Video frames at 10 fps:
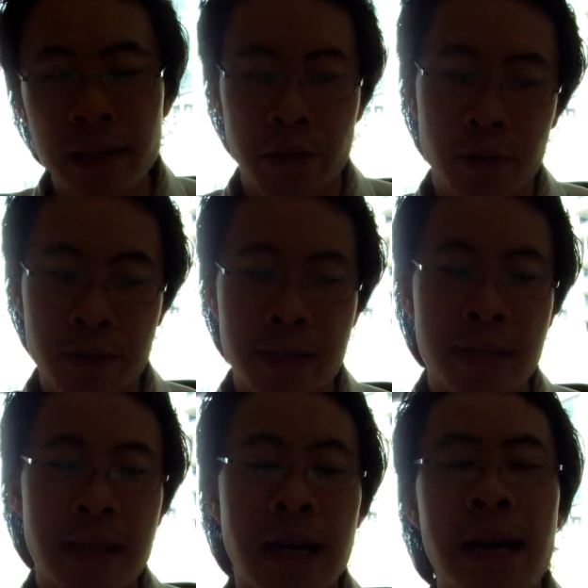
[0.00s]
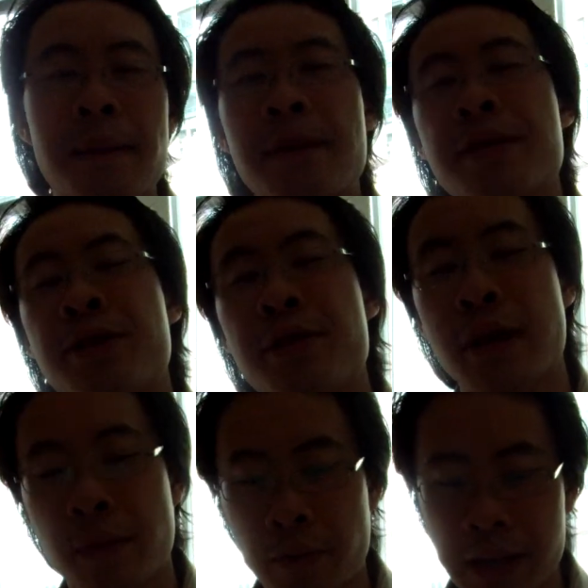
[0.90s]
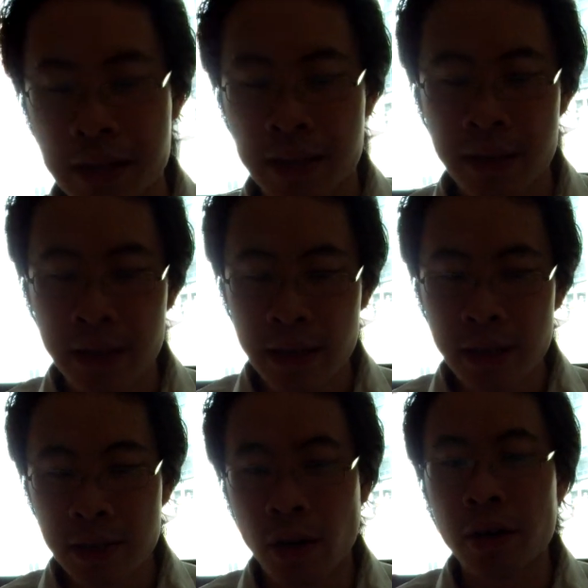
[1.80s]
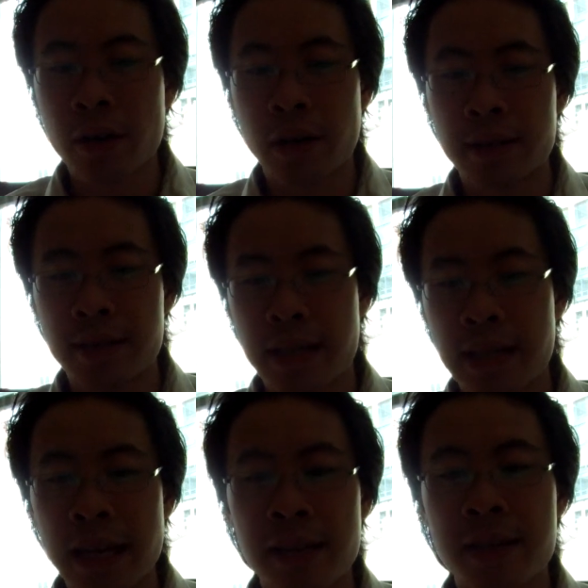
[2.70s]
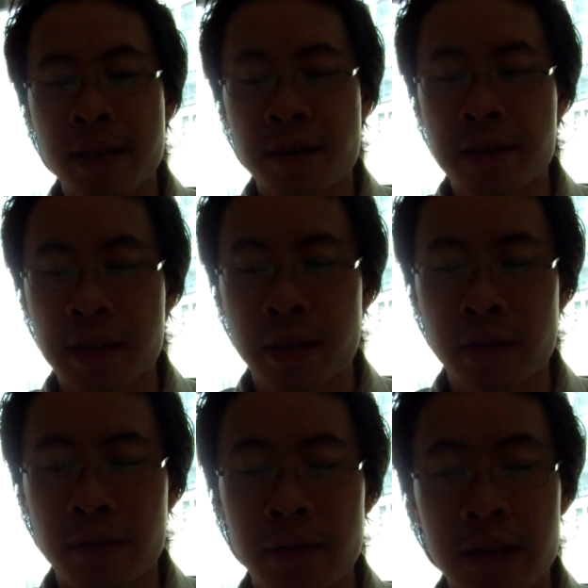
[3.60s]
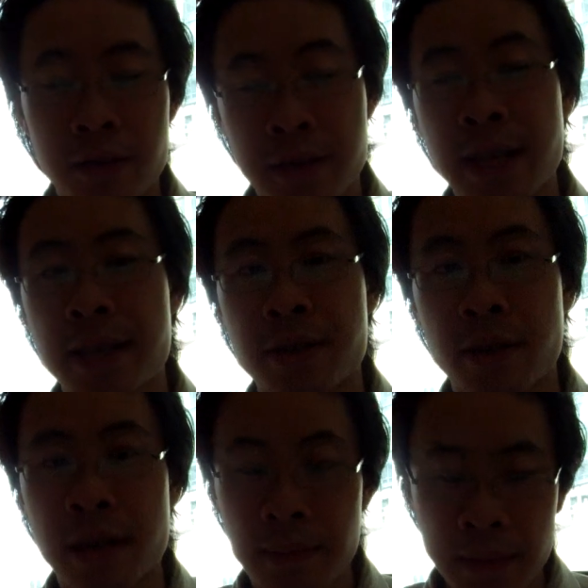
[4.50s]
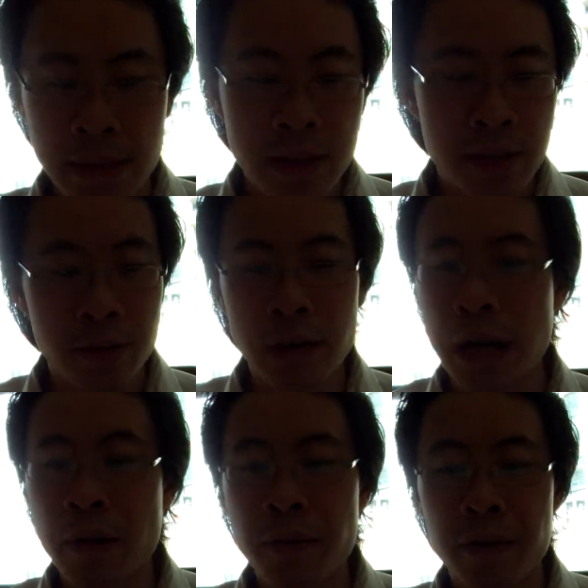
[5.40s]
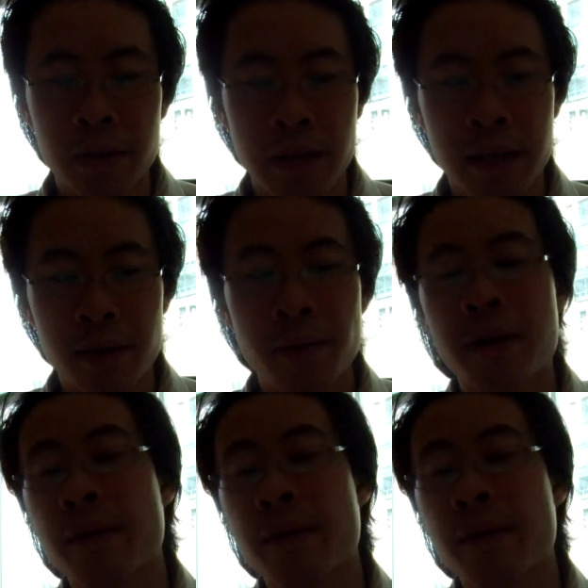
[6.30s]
host, it means you have the rights to all your content and you can design your site, to however you like with